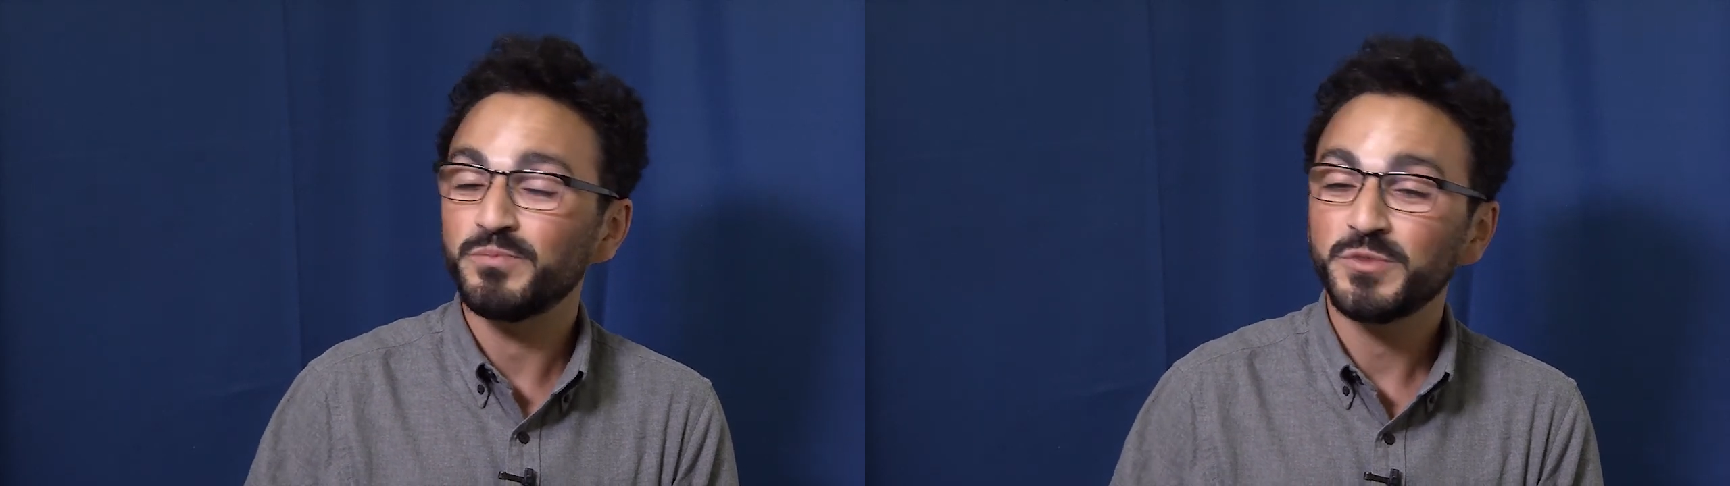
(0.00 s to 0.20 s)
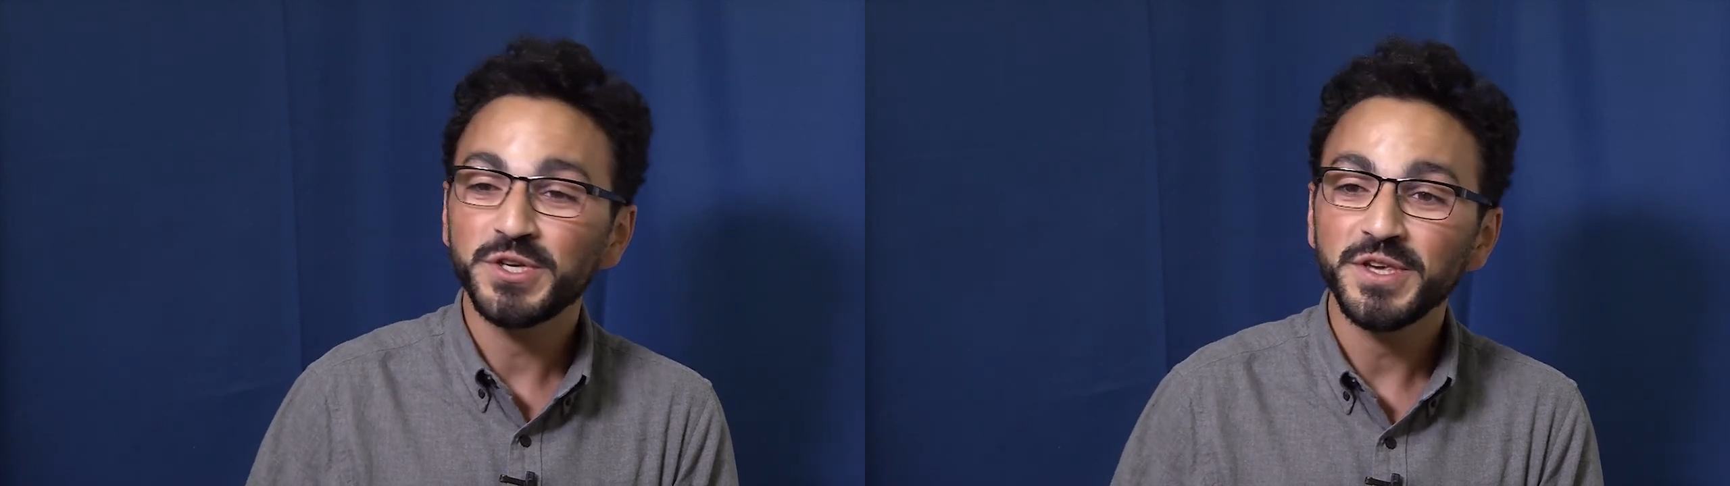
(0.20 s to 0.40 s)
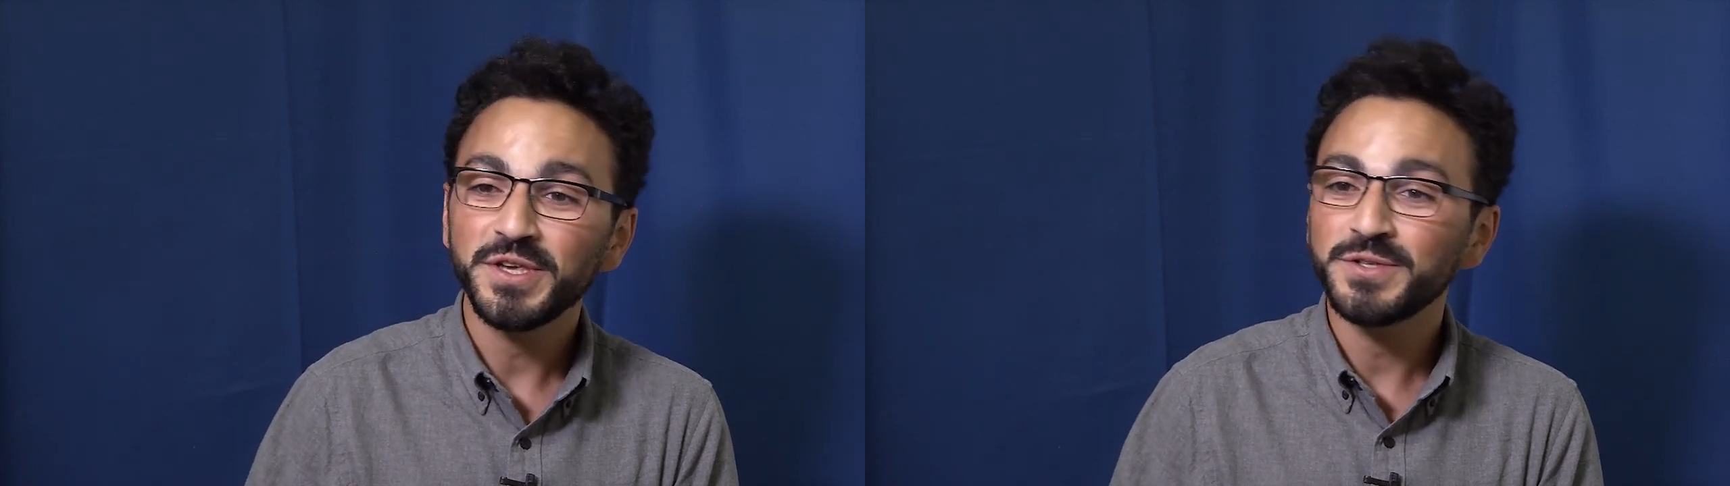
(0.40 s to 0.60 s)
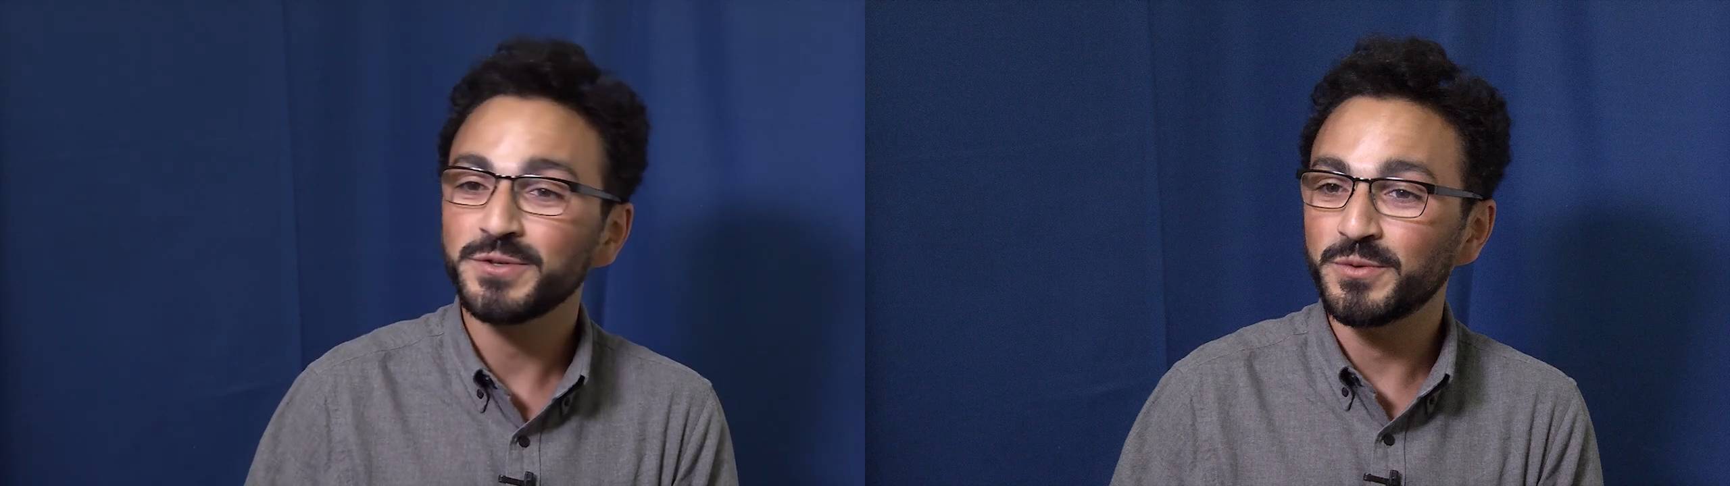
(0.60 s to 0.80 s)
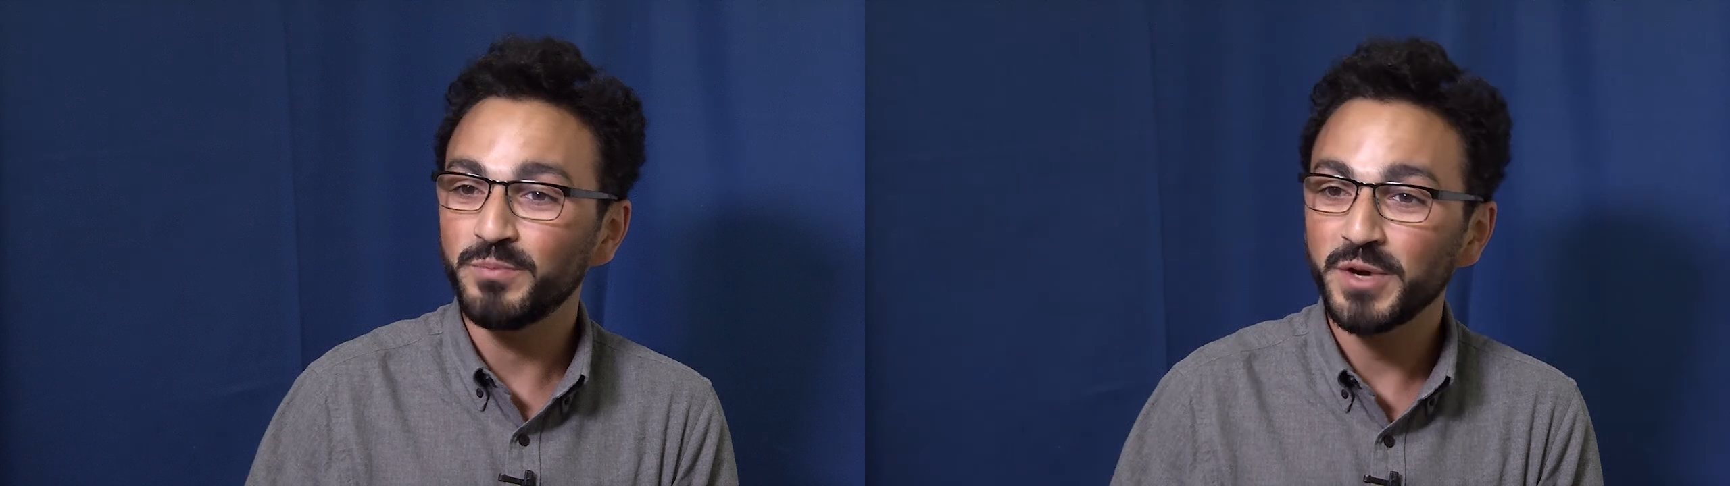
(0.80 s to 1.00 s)
cheese
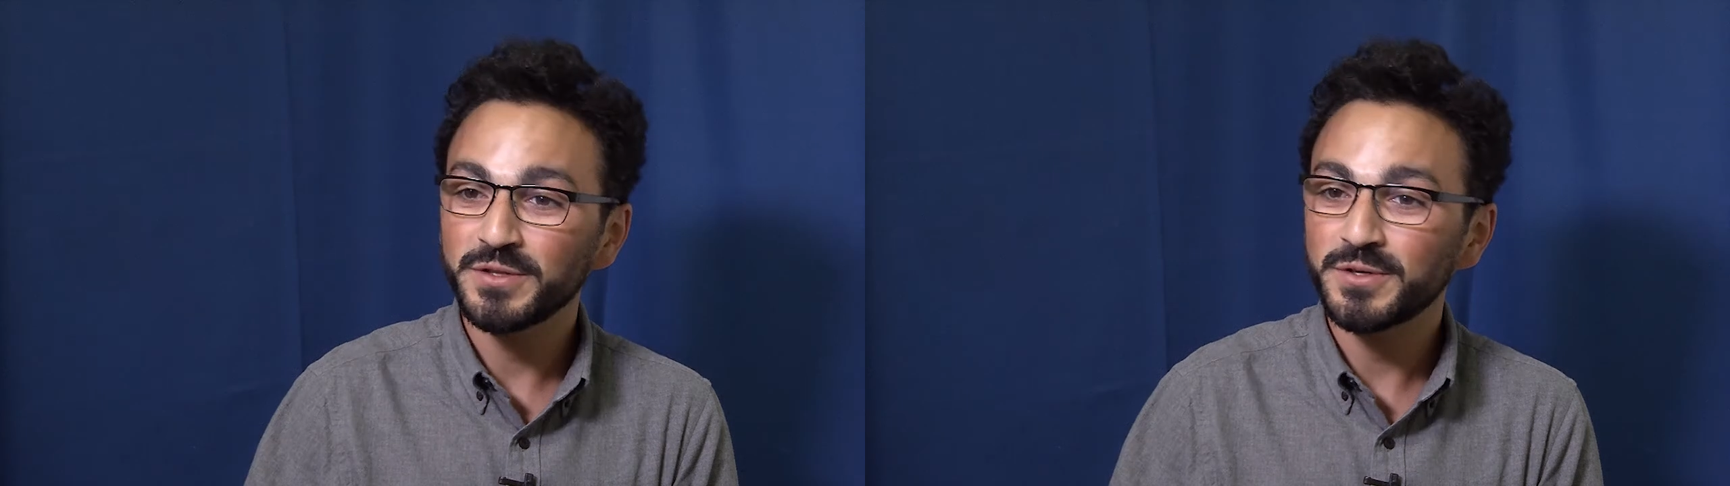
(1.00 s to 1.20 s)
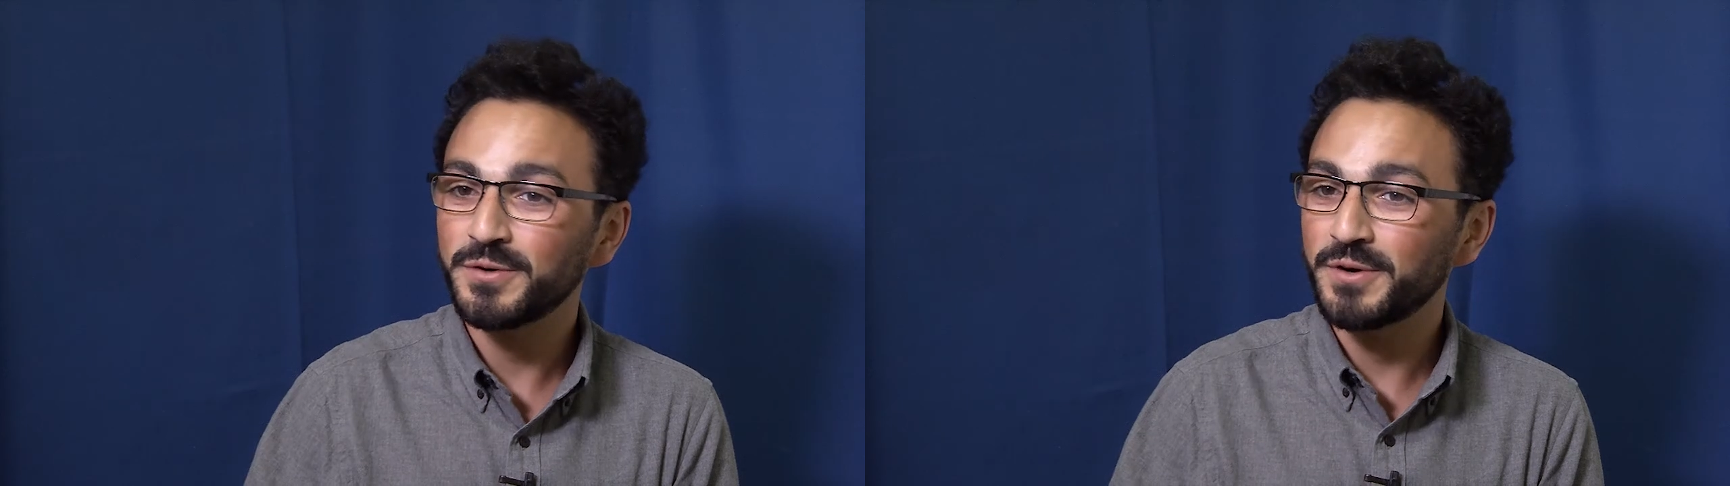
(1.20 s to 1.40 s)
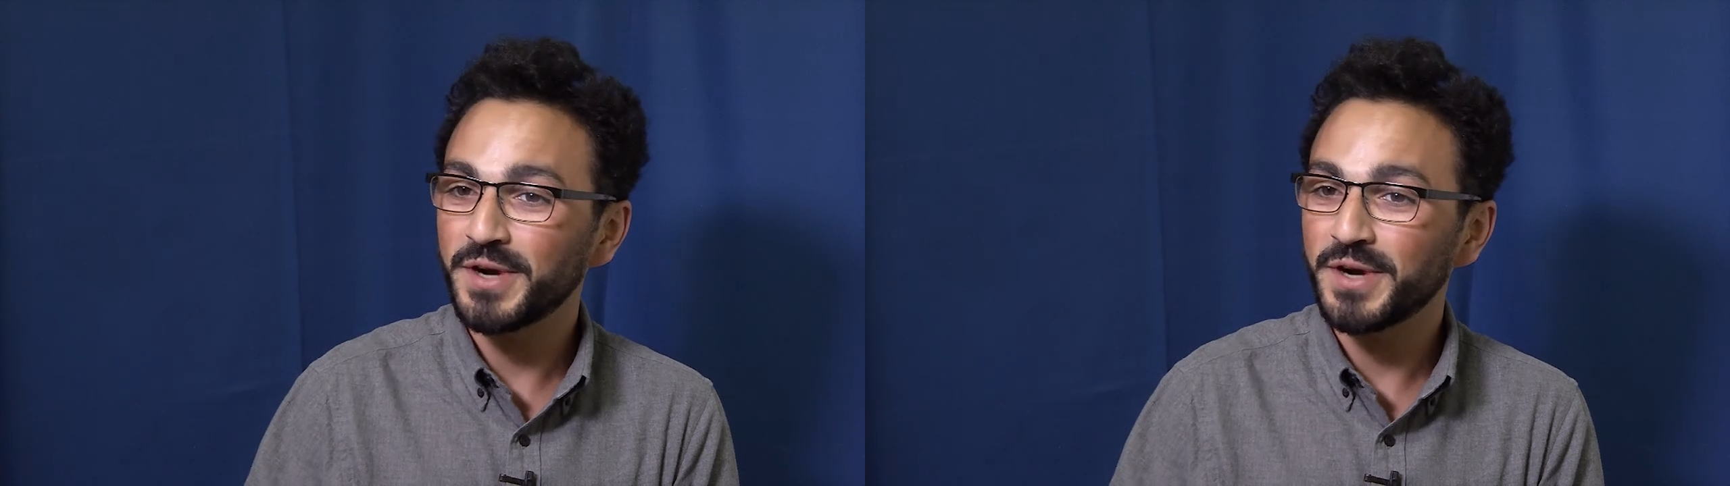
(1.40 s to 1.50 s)
or butter or